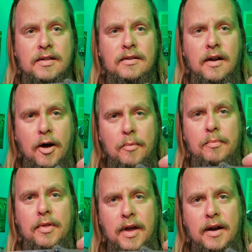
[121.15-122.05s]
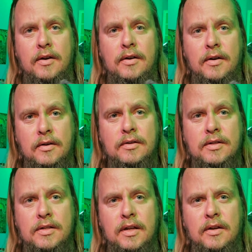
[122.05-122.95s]
an up there
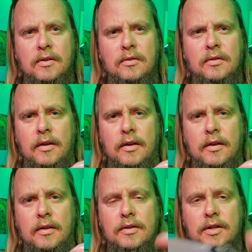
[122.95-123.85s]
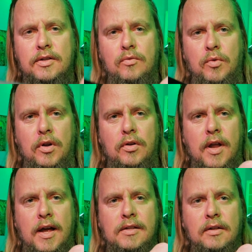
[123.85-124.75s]
steel, just real
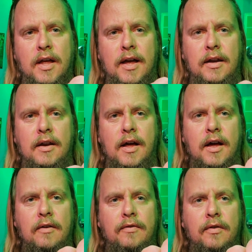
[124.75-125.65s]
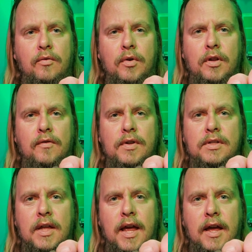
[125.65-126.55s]
nice light knife. It really fits
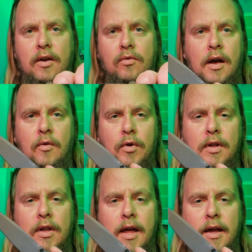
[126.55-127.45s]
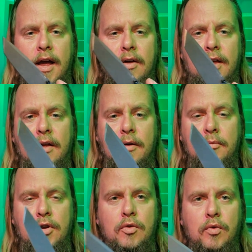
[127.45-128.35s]
the hand. I really like how
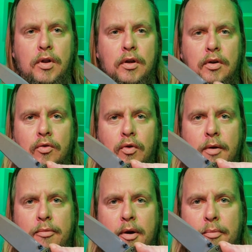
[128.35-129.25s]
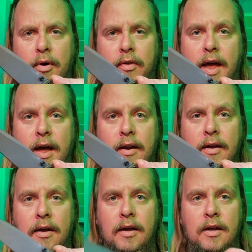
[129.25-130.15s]
you can really grip up on that,
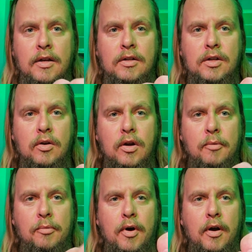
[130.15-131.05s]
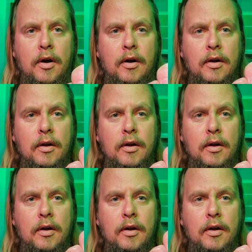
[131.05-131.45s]
choke up on her.